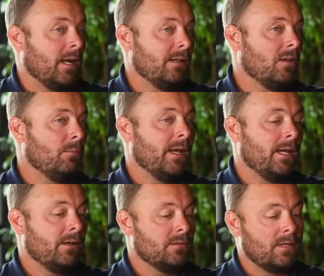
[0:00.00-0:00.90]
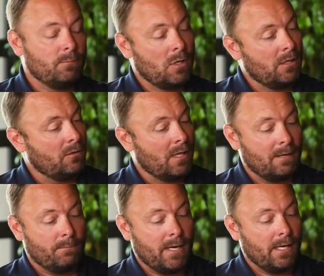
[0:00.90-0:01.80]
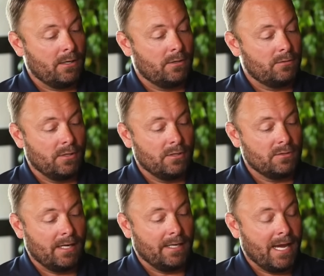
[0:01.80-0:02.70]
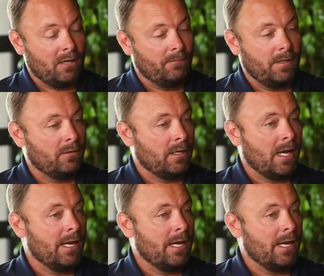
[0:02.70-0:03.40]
And I tell bankers, I'm talking to a lot of bankers, there's not a cattle feeder that